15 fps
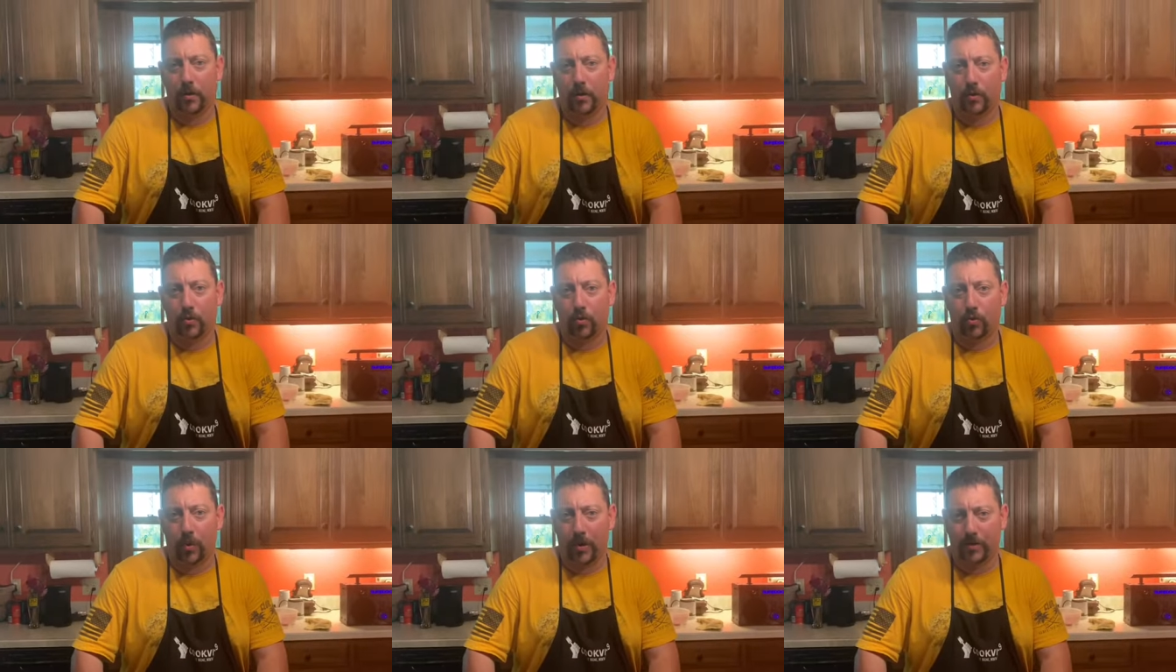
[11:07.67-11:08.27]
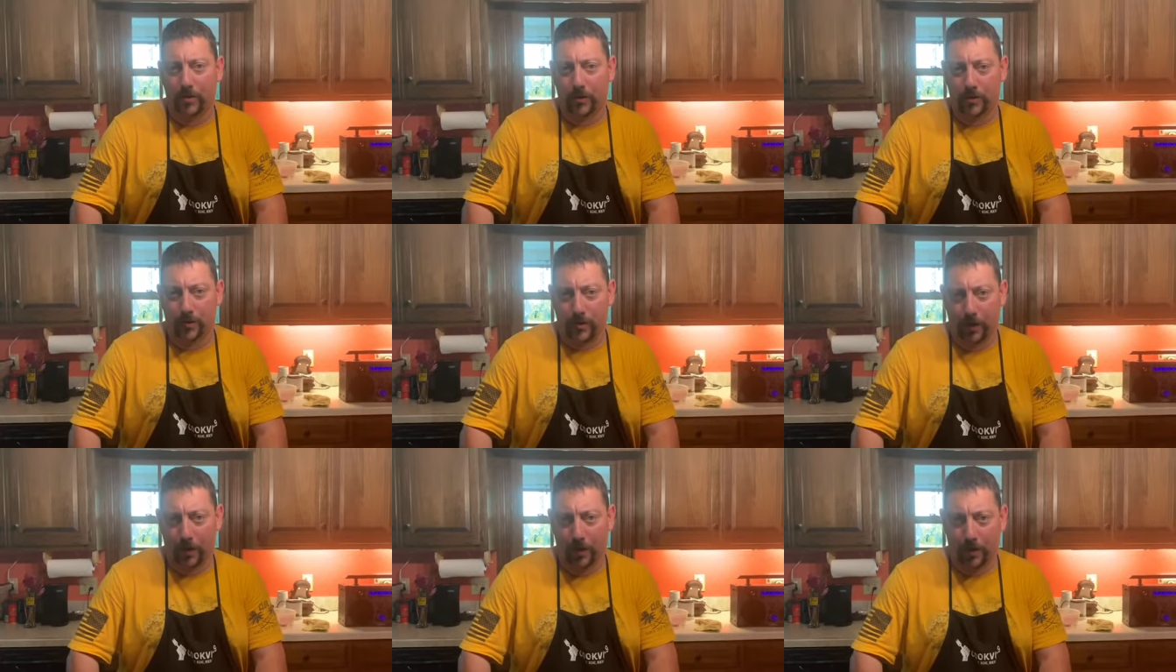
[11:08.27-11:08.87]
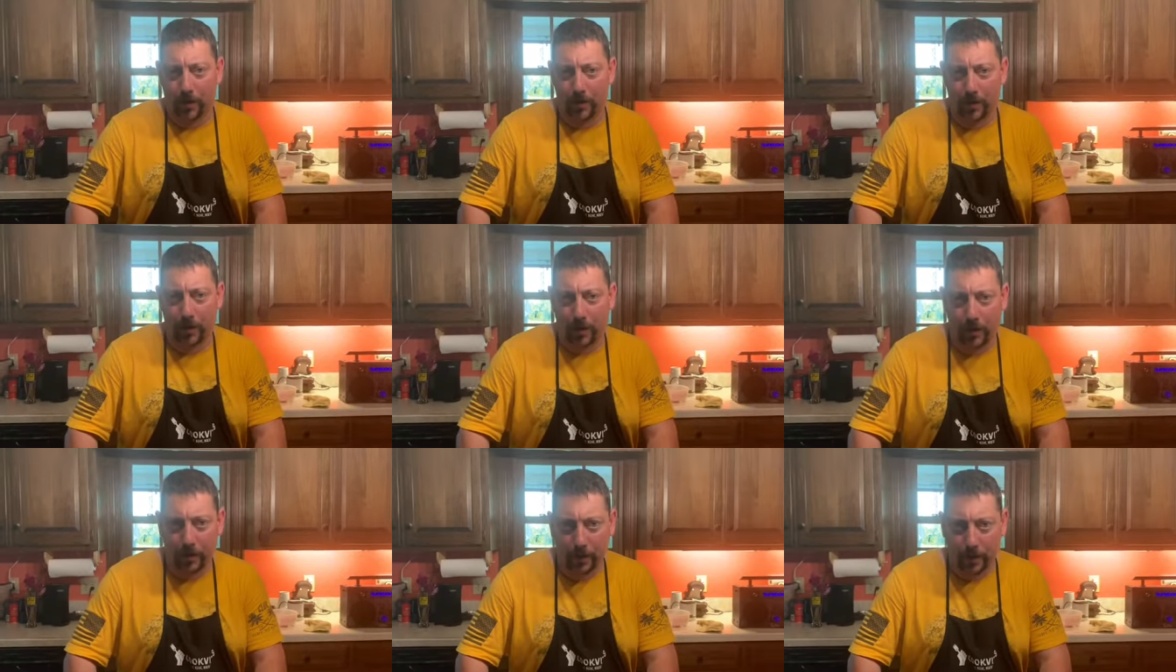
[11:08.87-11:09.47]
Crisis Center
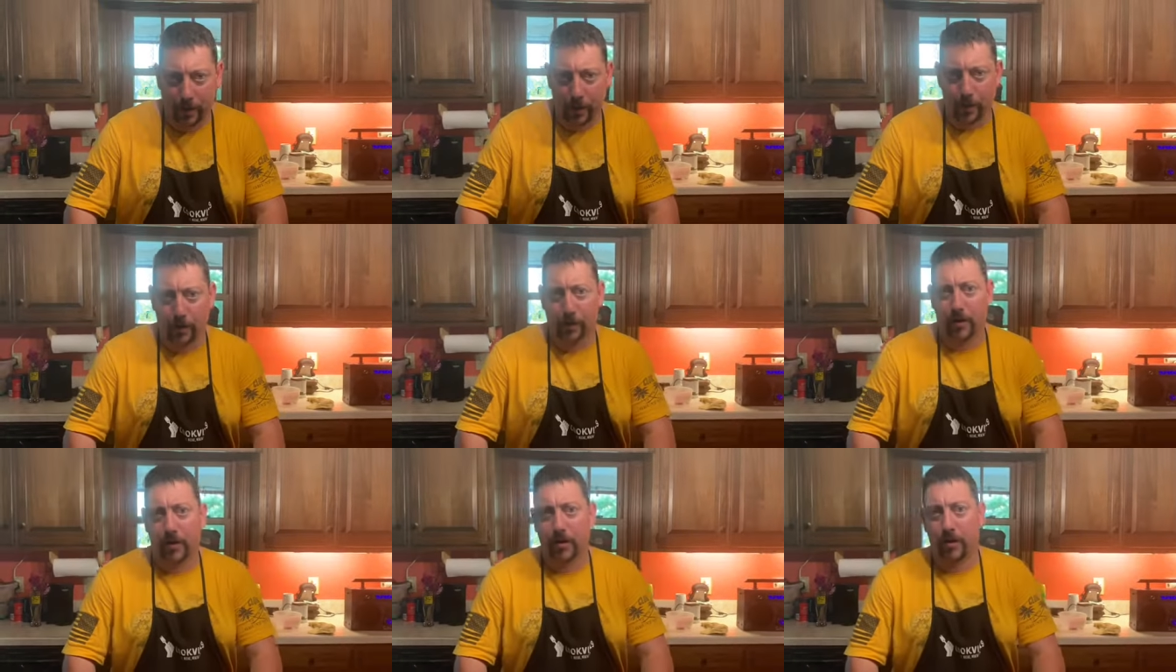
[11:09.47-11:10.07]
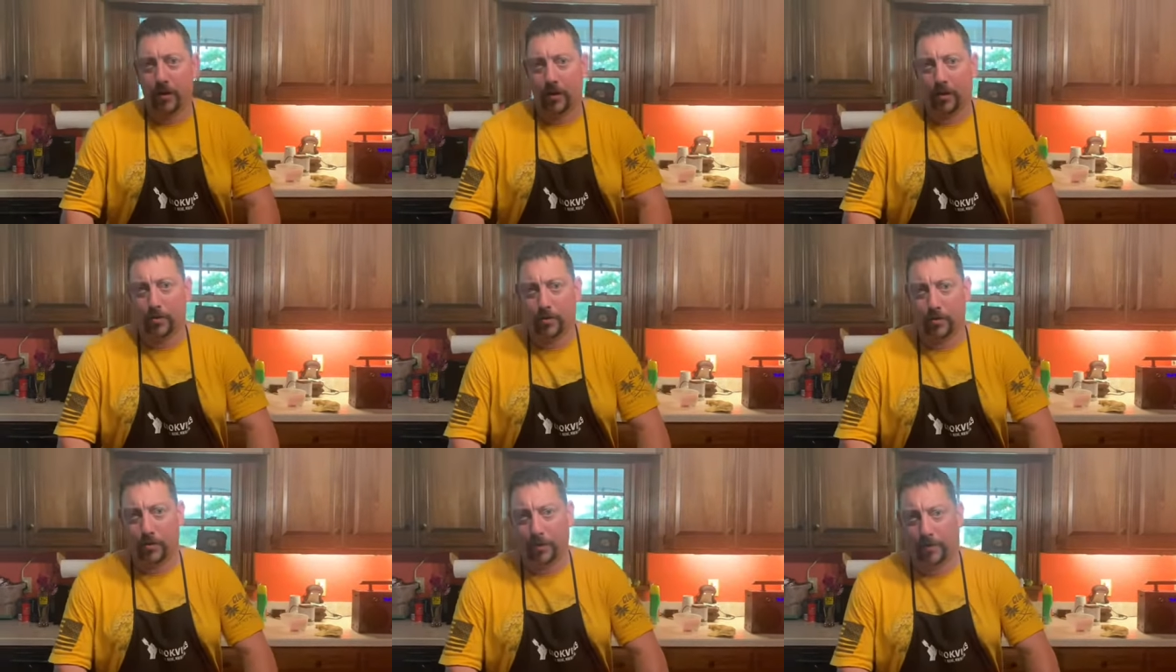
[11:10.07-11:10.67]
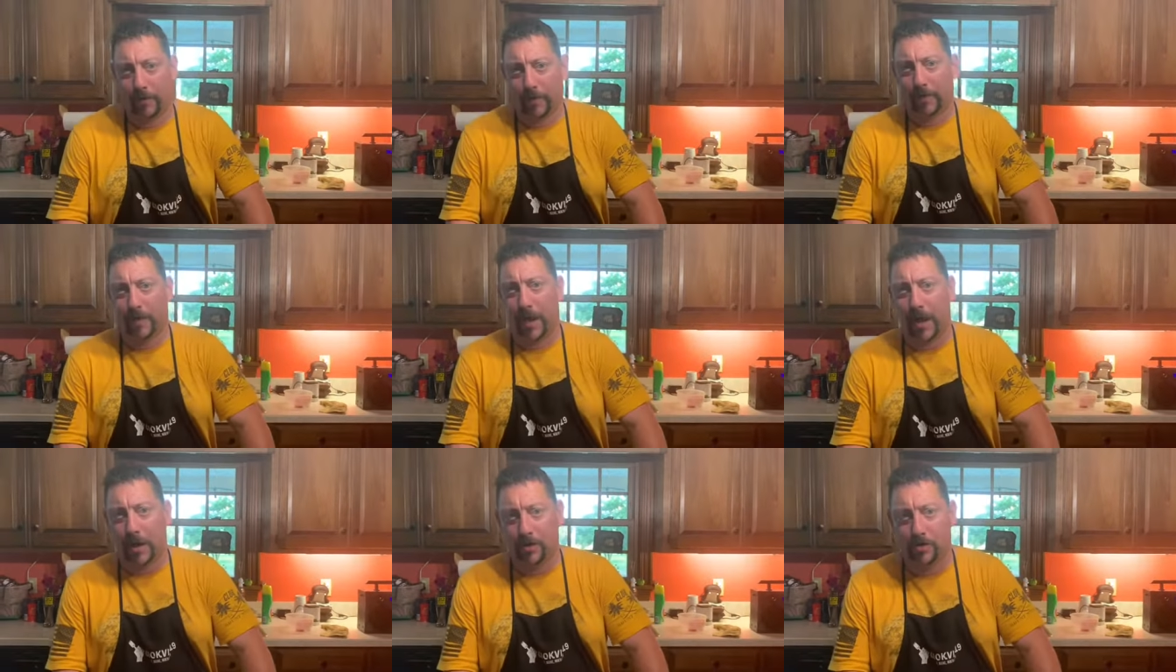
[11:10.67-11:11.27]
here serving
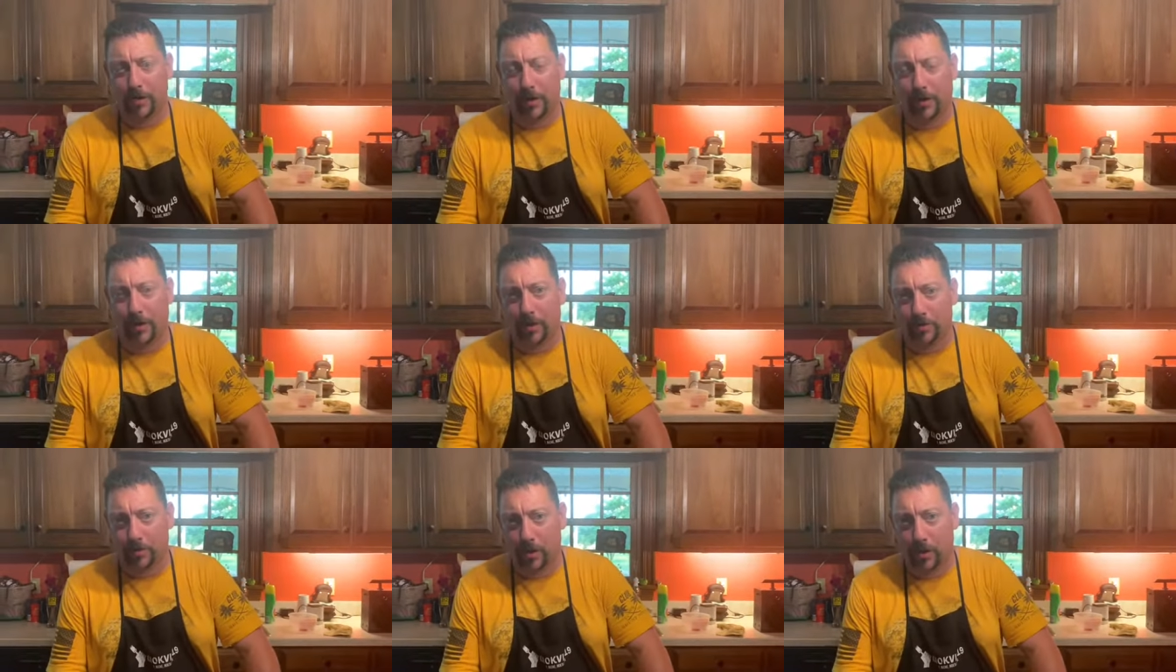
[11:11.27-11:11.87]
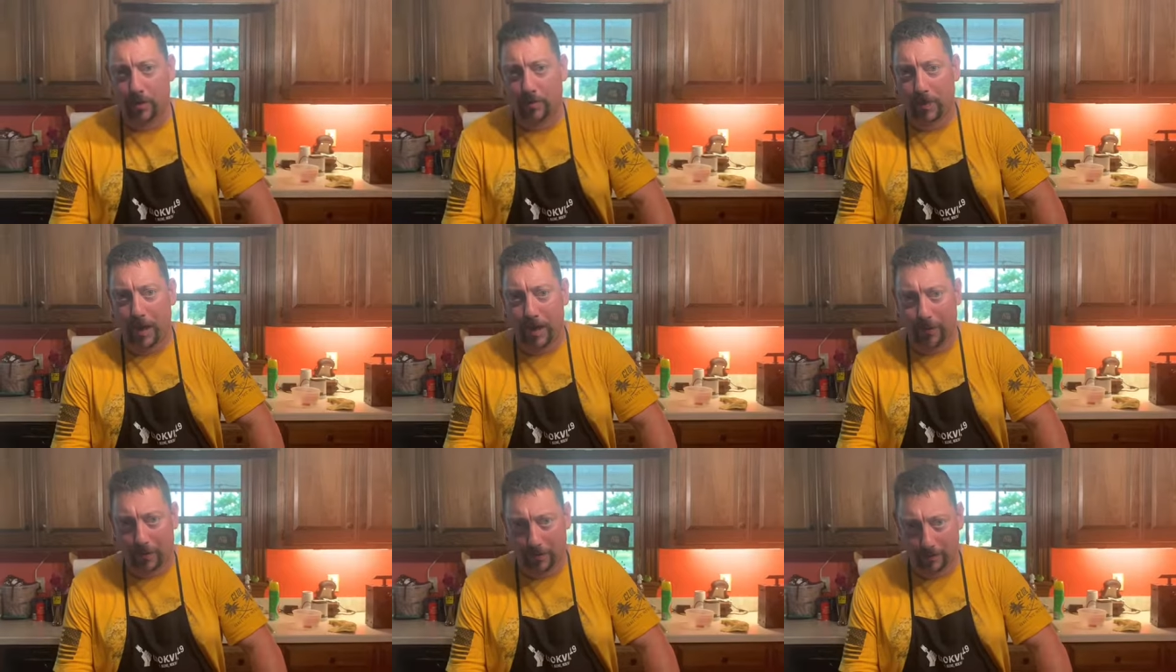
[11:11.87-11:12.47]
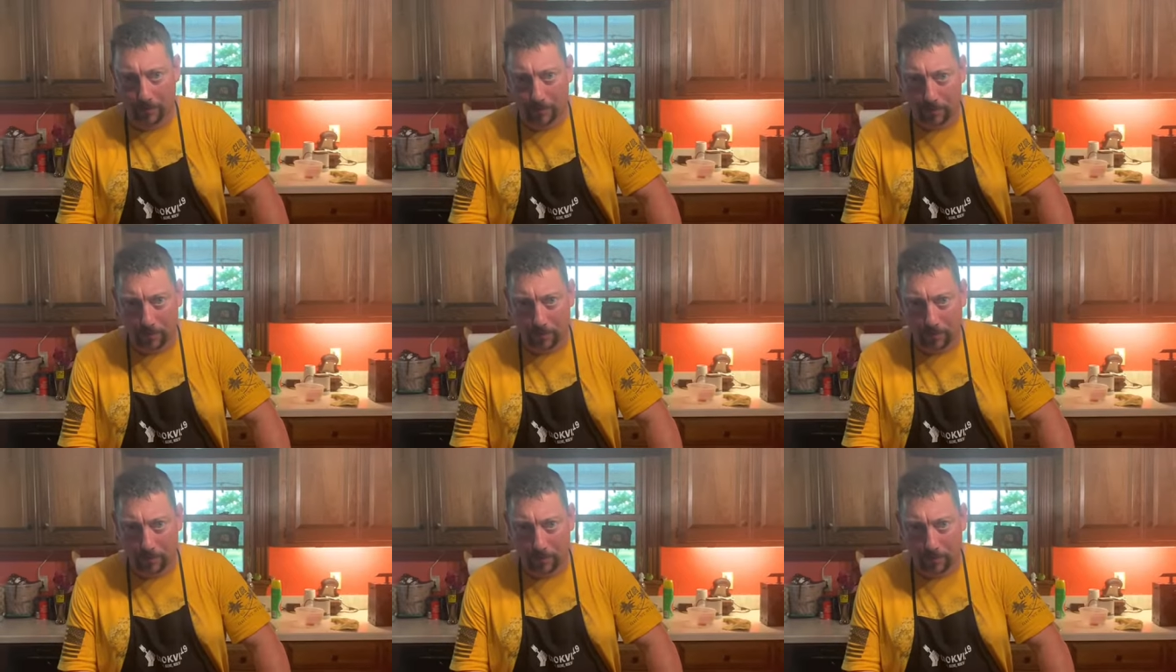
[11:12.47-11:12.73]
Nash and Edgecombe counties.